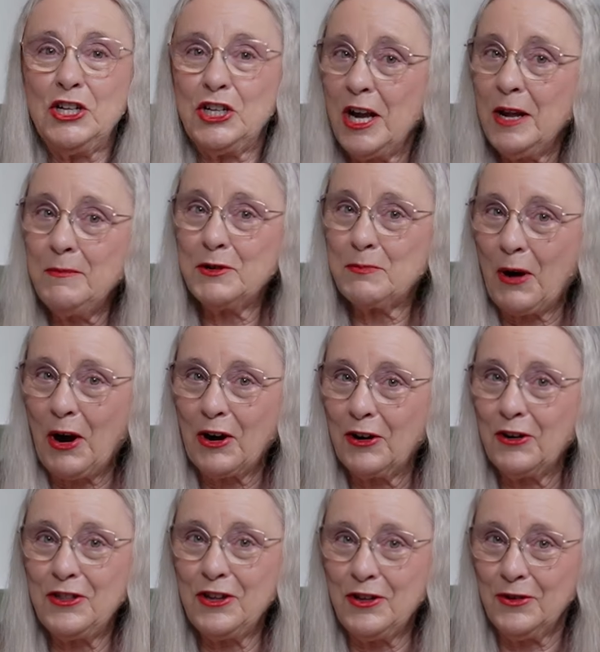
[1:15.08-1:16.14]
James
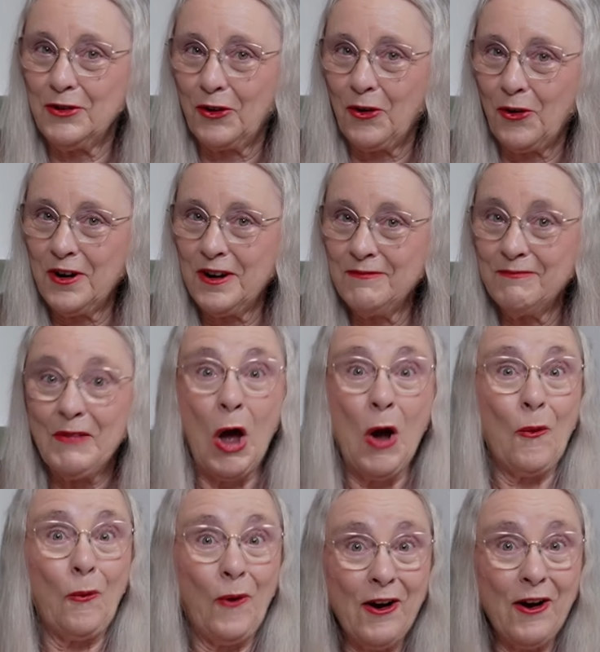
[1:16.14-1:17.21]
Parker, the unicorn,
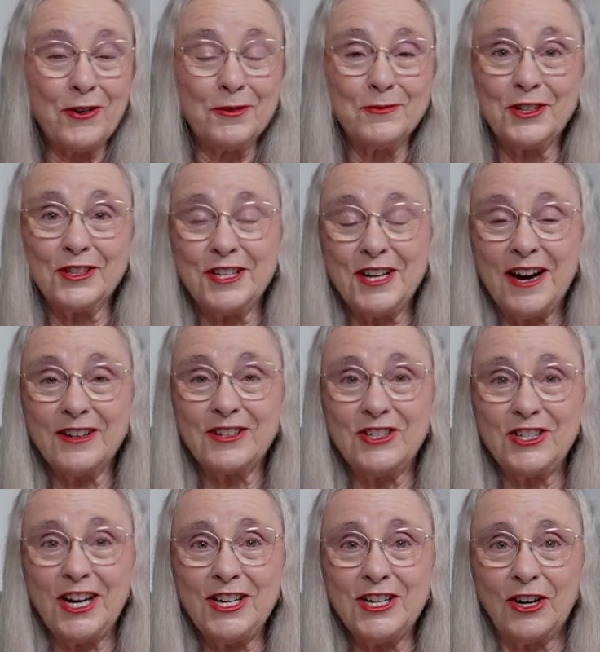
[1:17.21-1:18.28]
Welcome to the Dr.
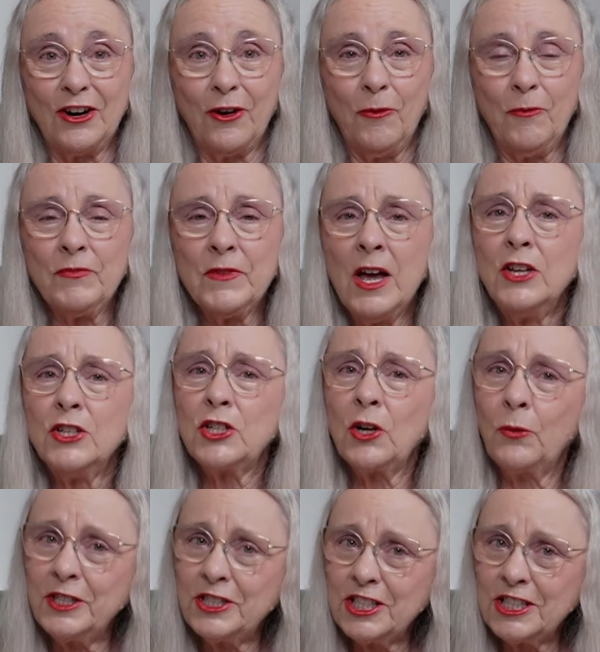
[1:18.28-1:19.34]
J Show.
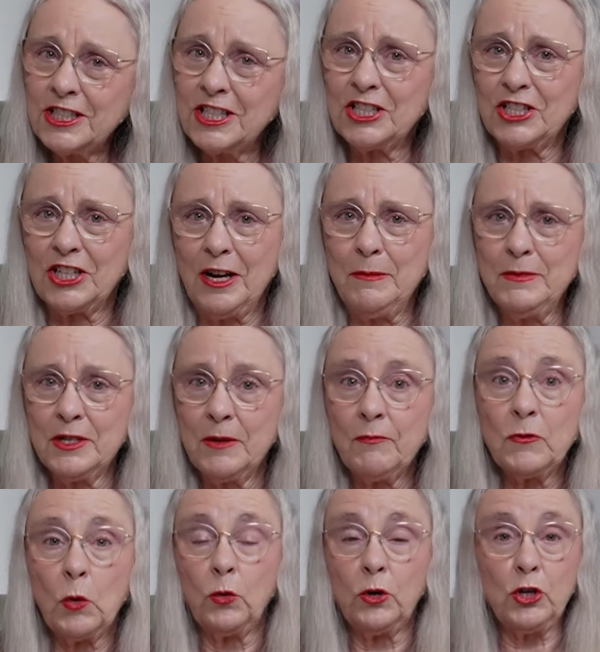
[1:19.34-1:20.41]
So, which is it, James?
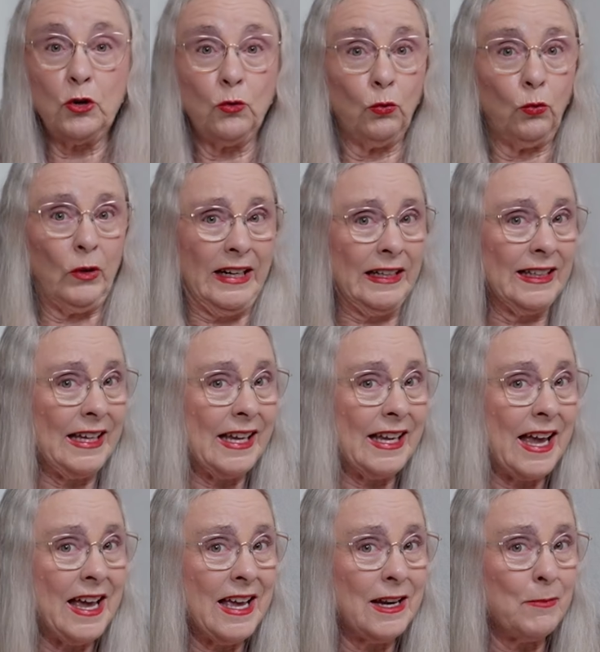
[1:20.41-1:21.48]
Were you really
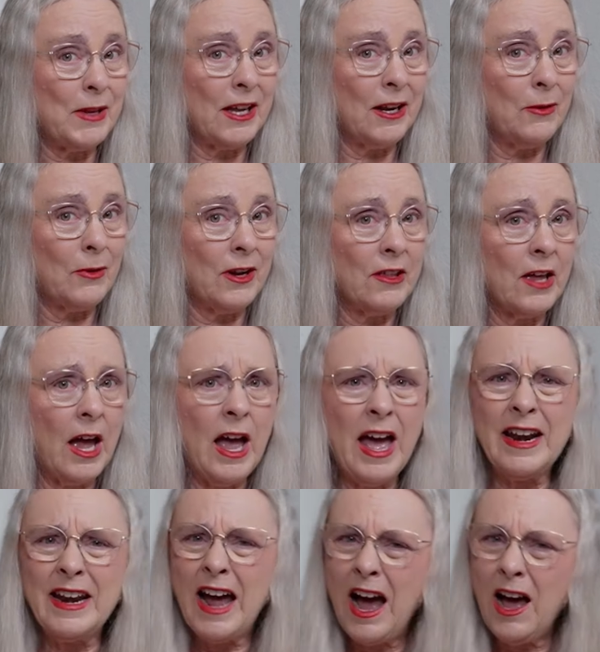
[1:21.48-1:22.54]
gay to begin with?
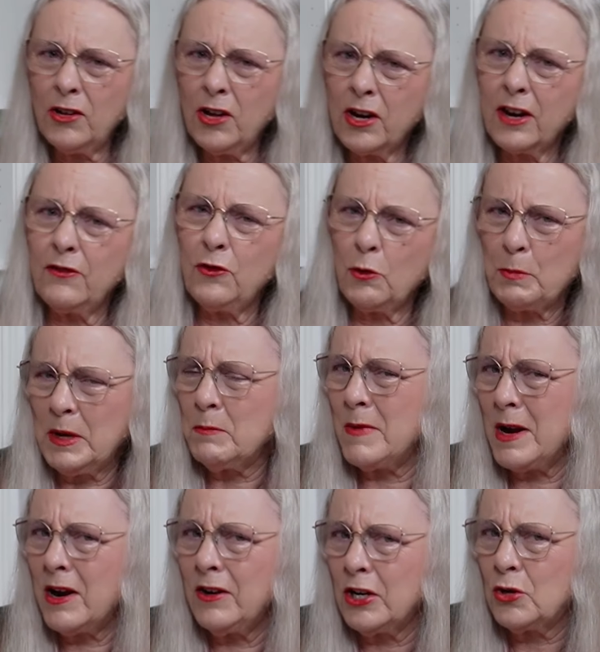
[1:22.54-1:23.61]
And how long have you been
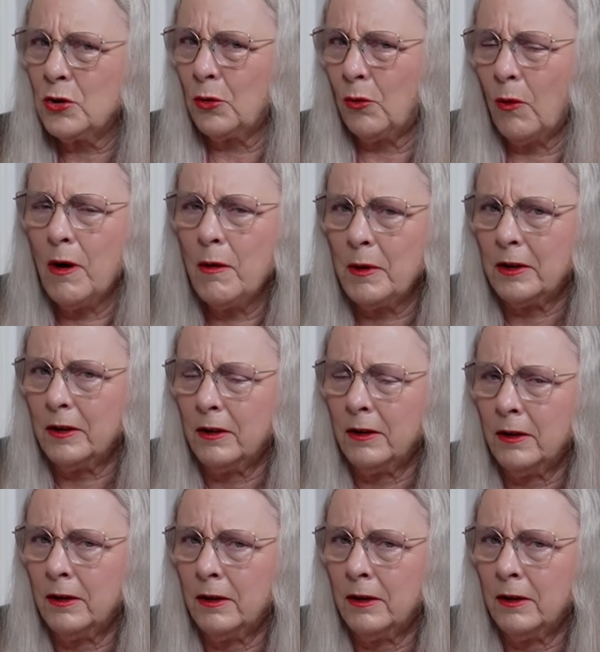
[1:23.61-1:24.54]
married to a woman?